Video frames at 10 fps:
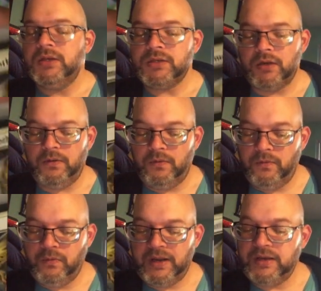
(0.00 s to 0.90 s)
So
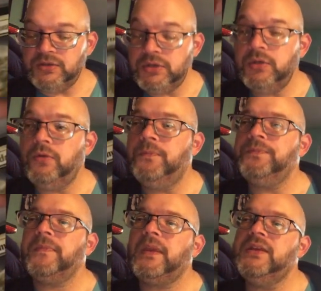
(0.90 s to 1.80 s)
what it can do
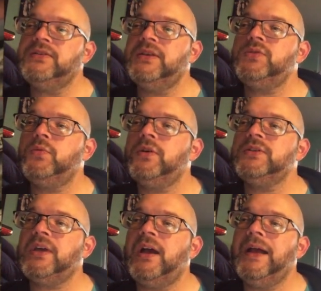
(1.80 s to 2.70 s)
is this
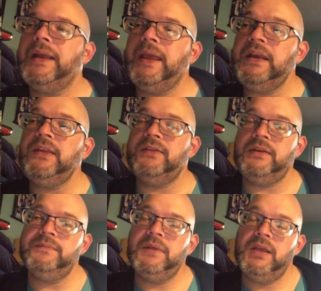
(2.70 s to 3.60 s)
works on
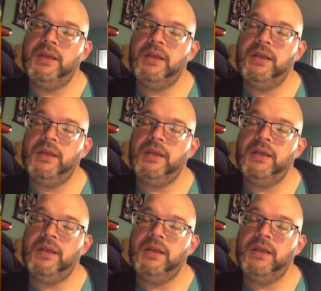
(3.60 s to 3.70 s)
anything,